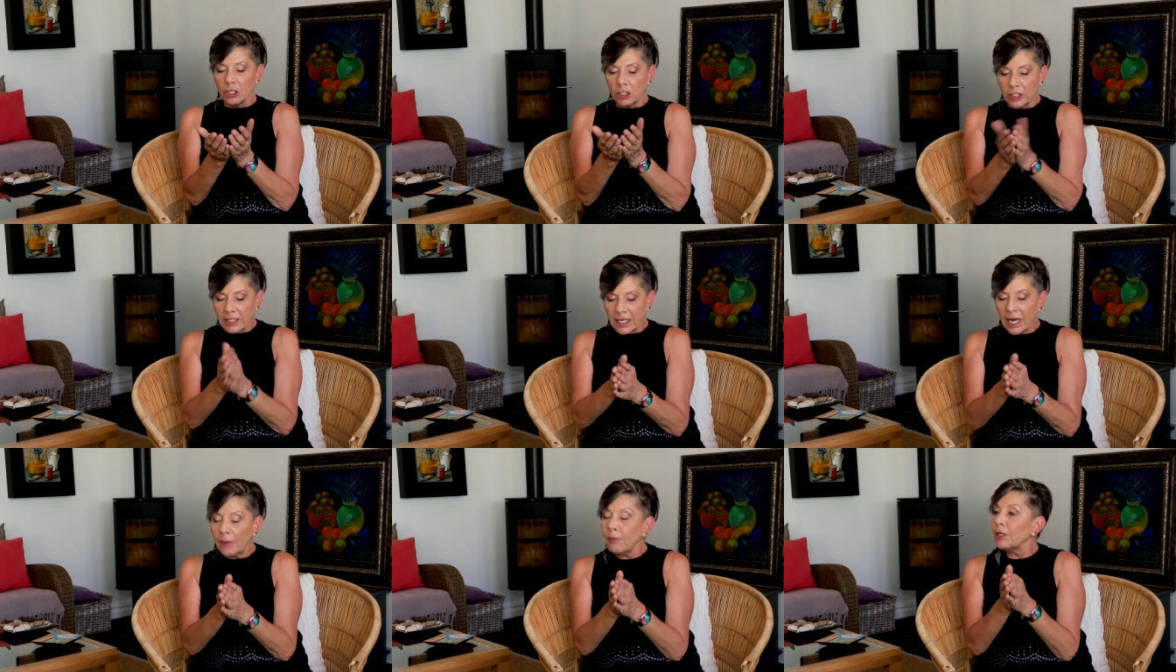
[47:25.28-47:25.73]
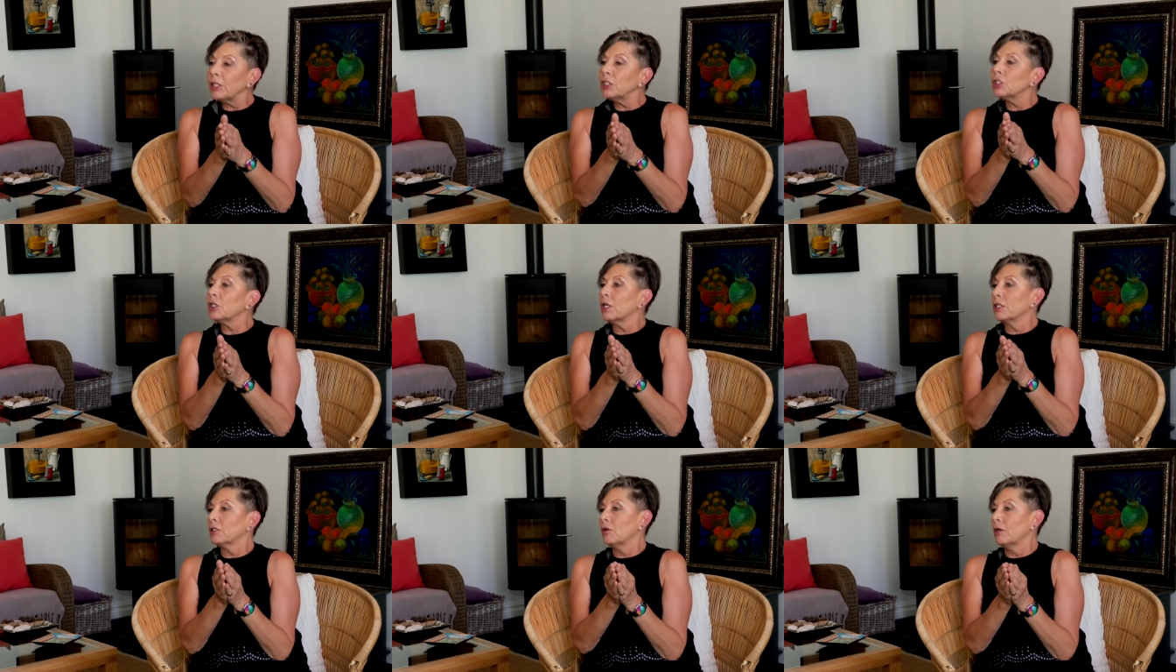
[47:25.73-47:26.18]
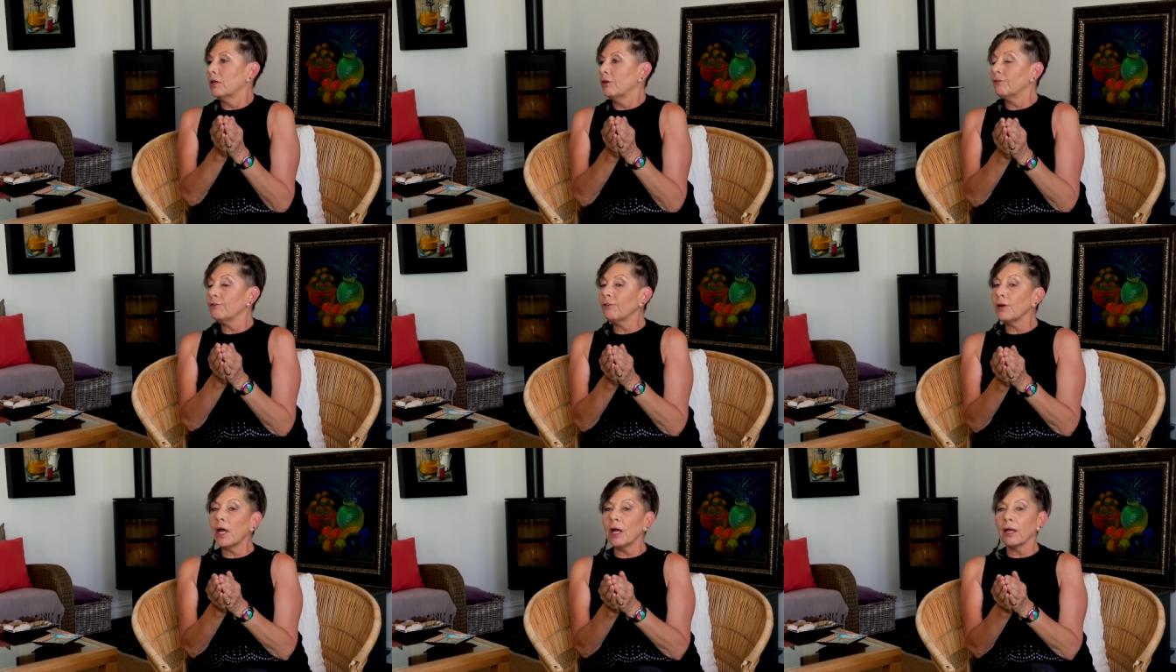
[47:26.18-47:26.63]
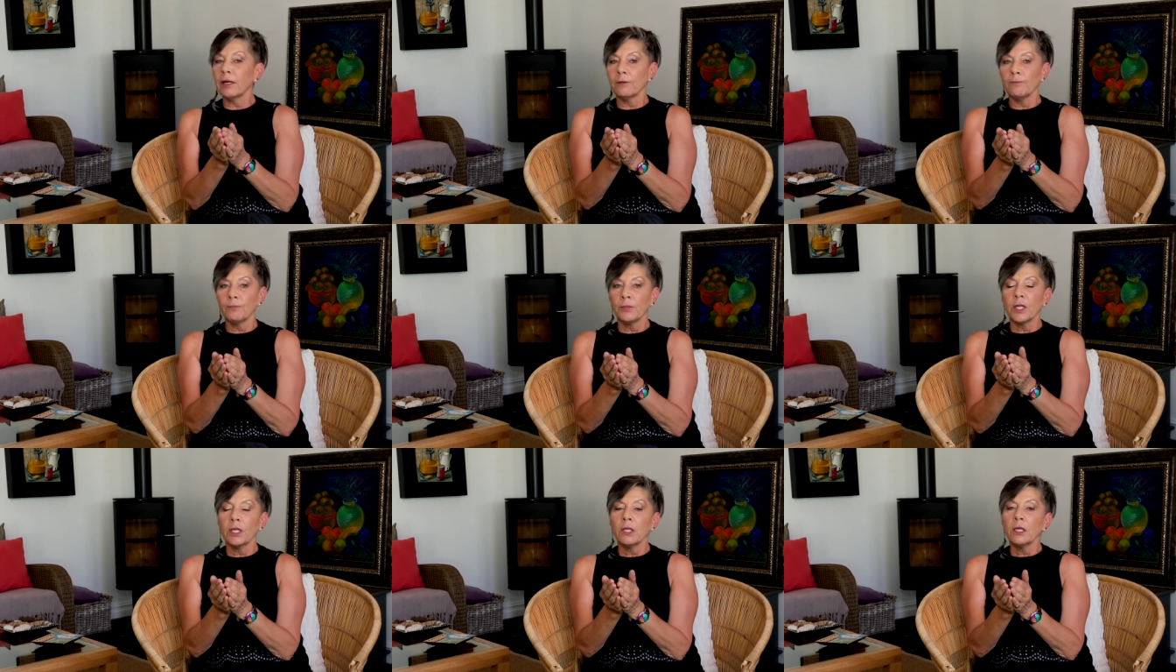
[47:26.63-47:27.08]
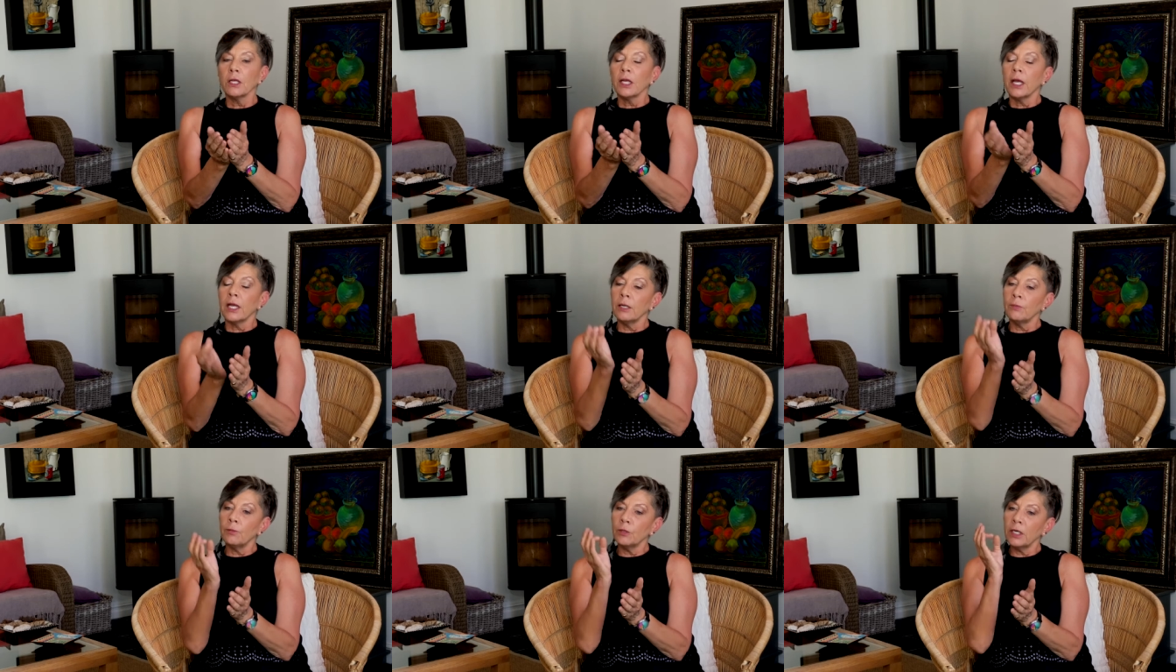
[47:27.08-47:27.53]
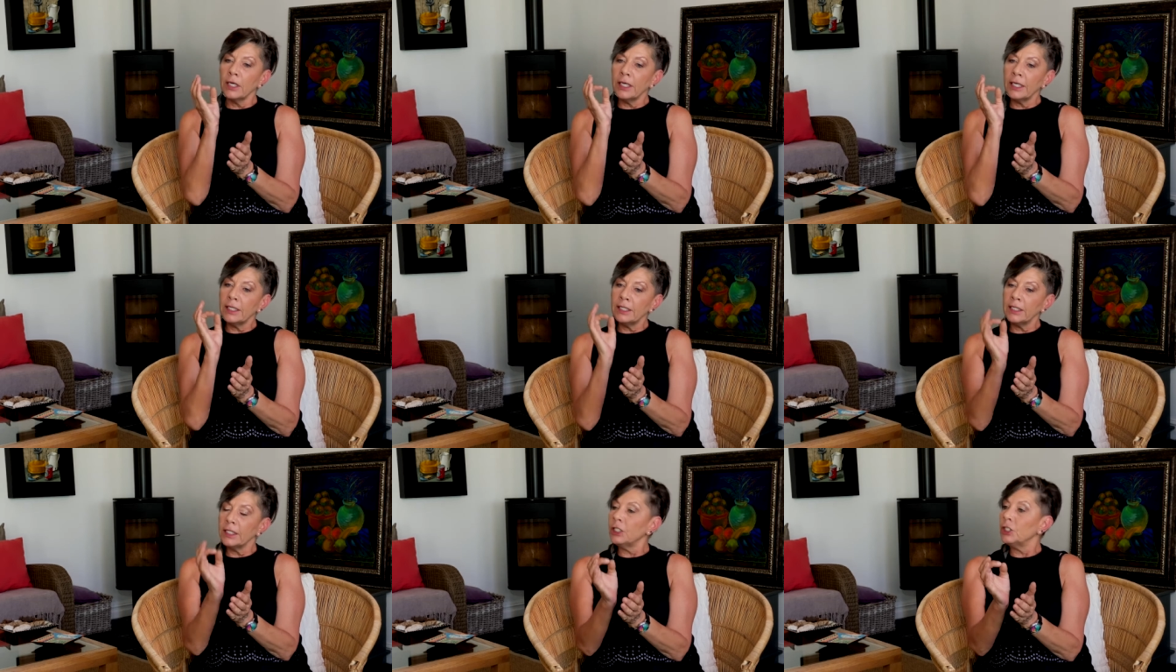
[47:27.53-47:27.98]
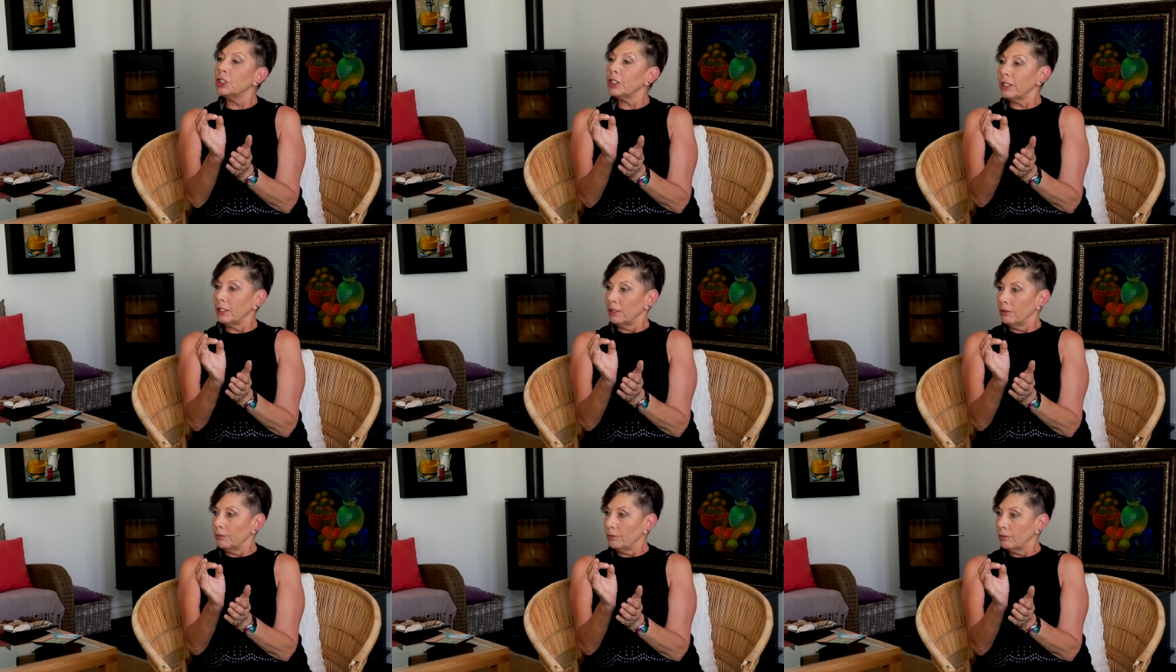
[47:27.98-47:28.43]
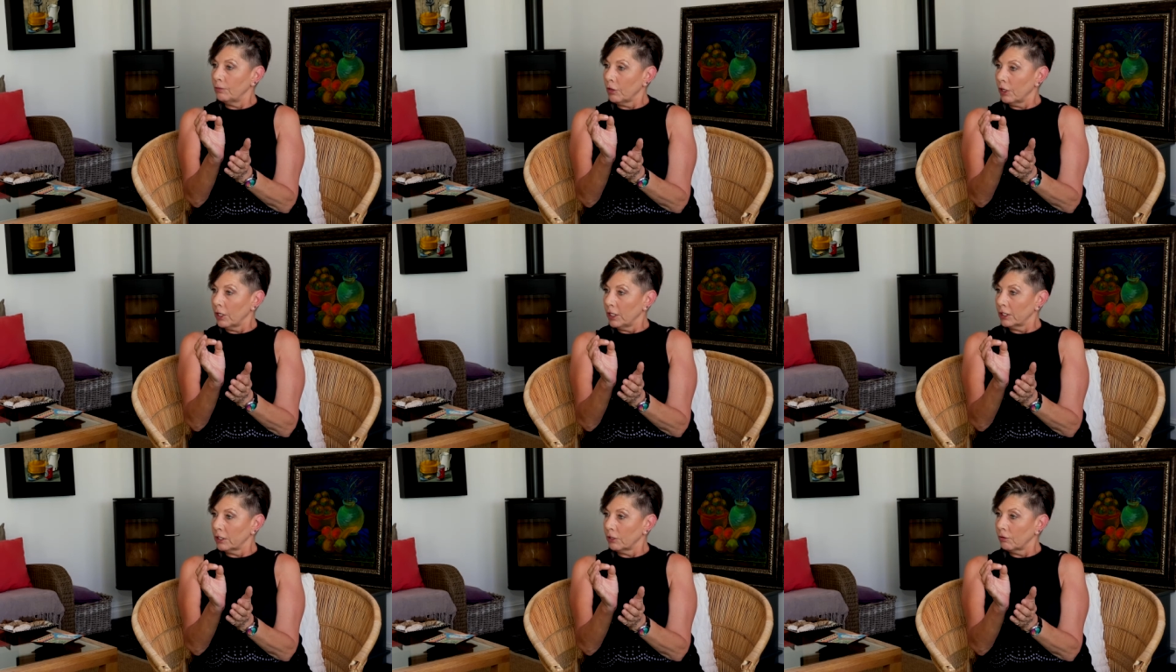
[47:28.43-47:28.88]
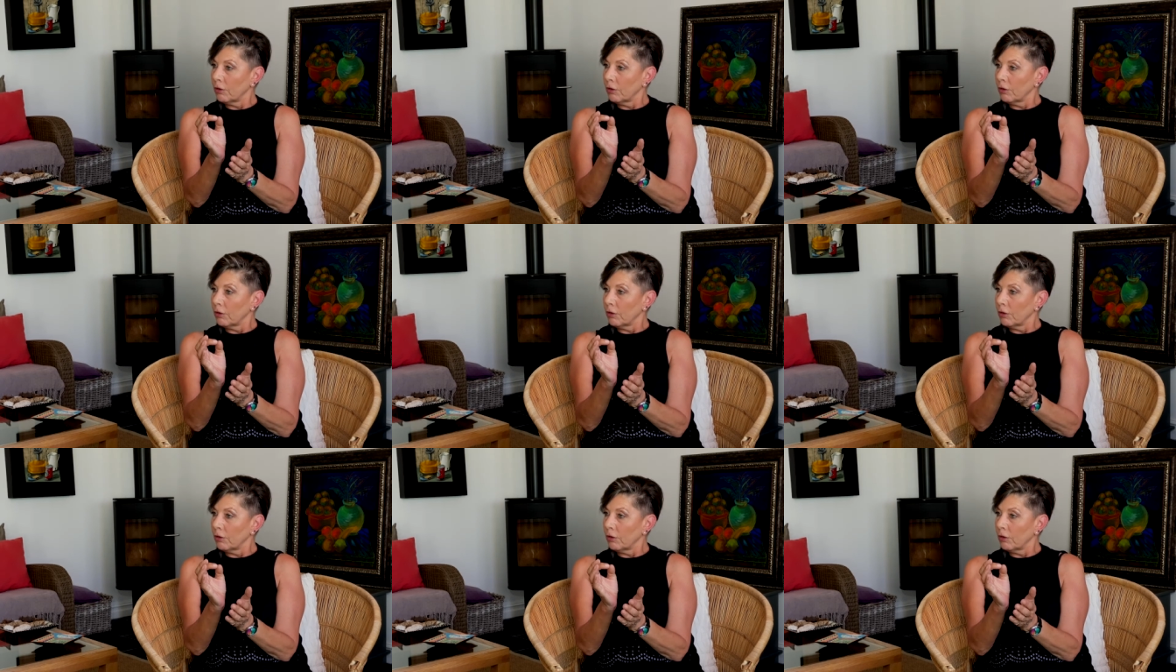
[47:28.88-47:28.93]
snapping shut on a fly. And he put an ECG monitor,